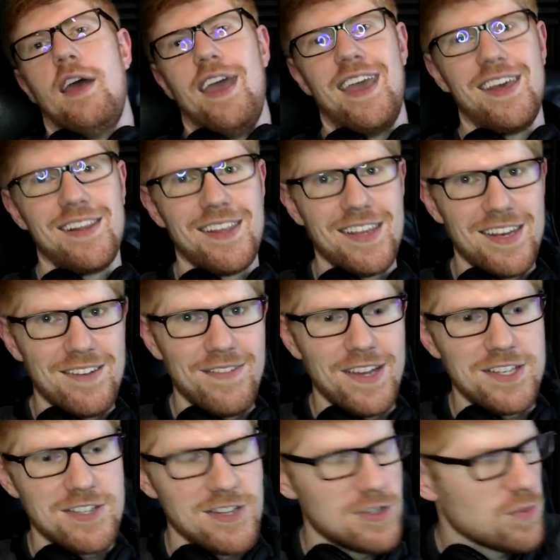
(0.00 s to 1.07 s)
alien
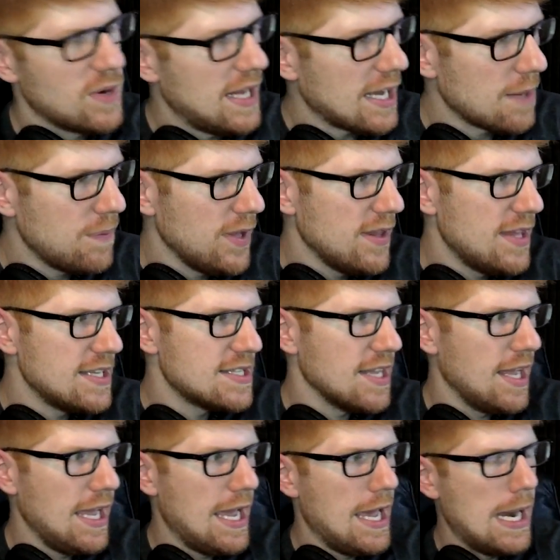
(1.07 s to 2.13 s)
adventures. We're not going to play this
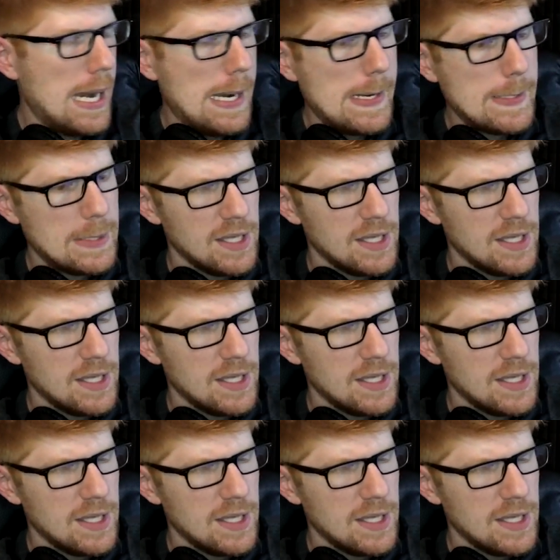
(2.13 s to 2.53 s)
again.